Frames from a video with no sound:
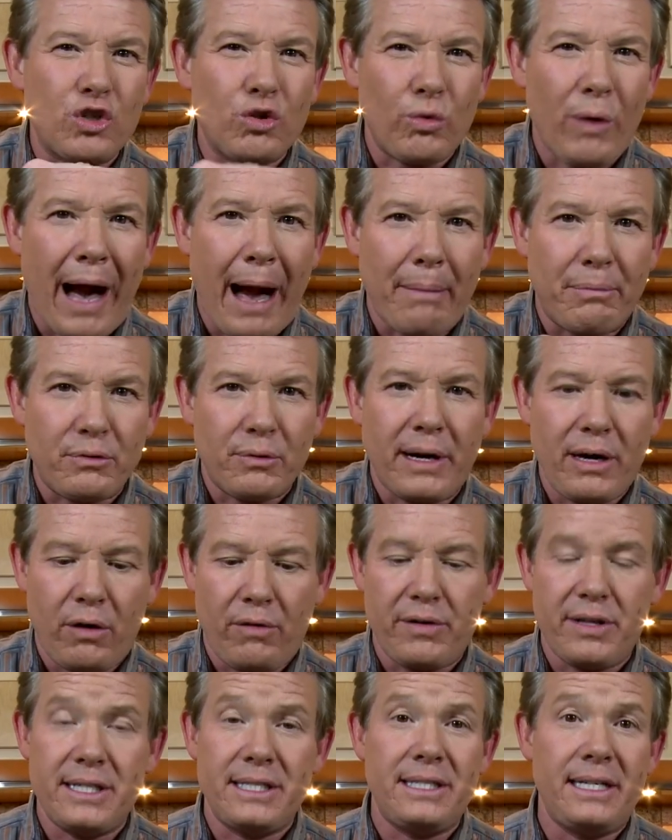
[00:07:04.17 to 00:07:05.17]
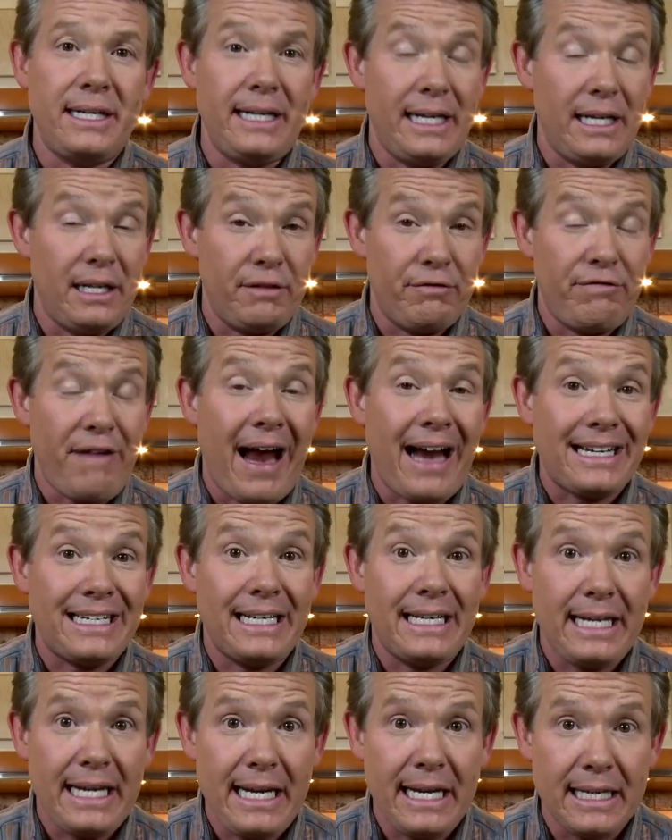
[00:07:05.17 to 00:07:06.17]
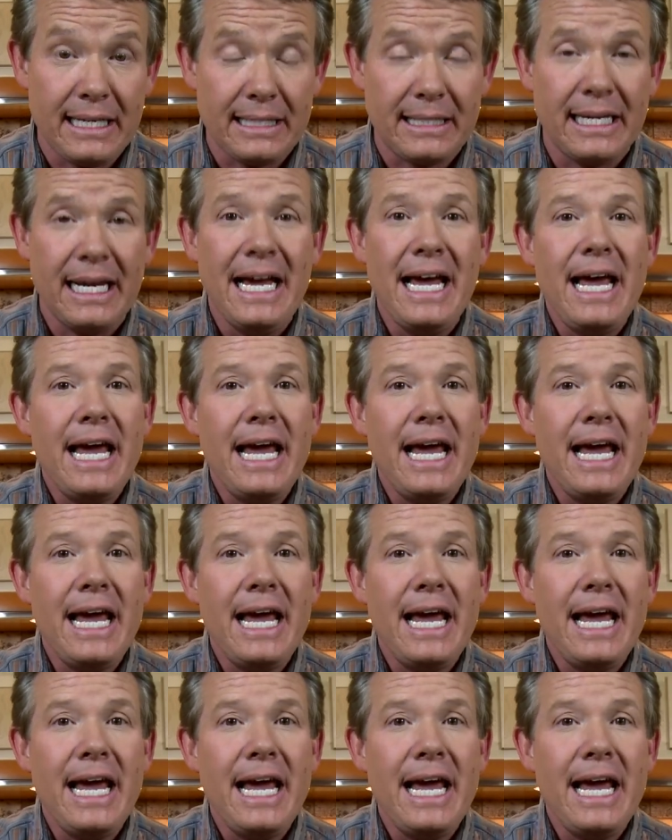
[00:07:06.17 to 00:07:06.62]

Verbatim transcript: trapped right over the city. In fact, it is.